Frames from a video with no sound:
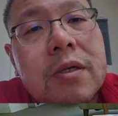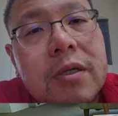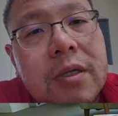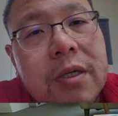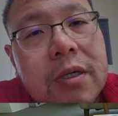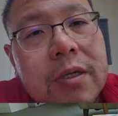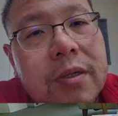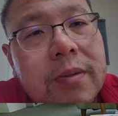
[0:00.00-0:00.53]

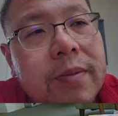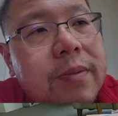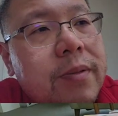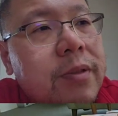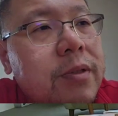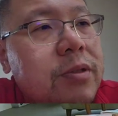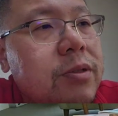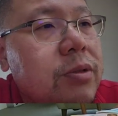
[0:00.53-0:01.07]
Yeah,
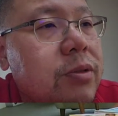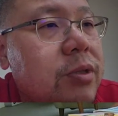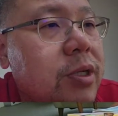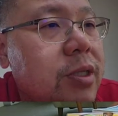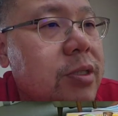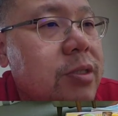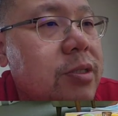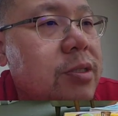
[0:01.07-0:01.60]
so
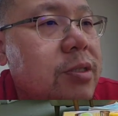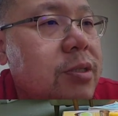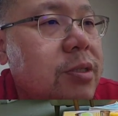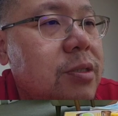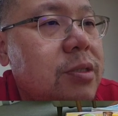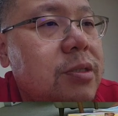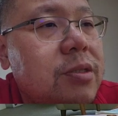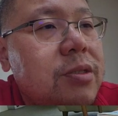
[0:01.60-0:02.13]

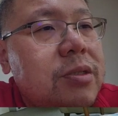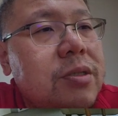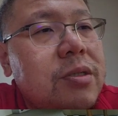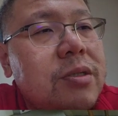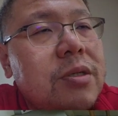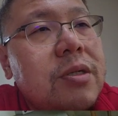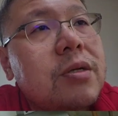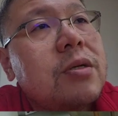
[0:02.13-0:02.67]

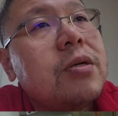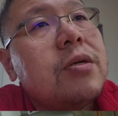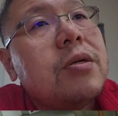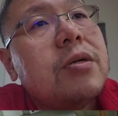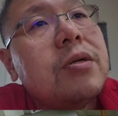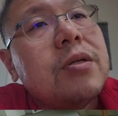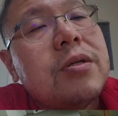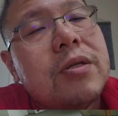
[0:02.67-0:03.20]
that's
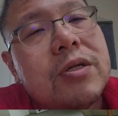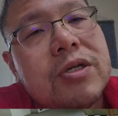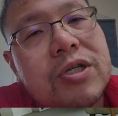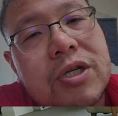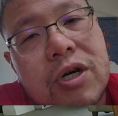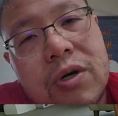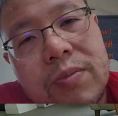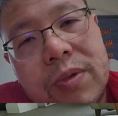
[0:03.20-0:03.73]
the
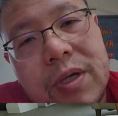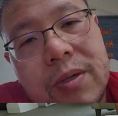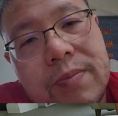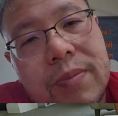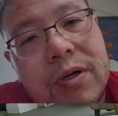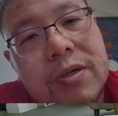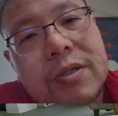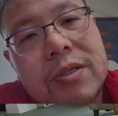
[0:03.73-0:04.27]
Xiaomi
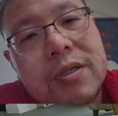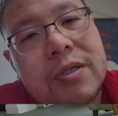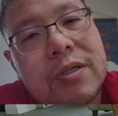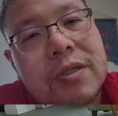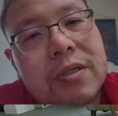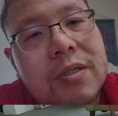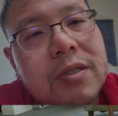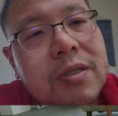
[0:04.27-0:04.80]

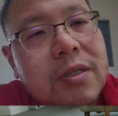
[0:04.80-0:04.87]
box.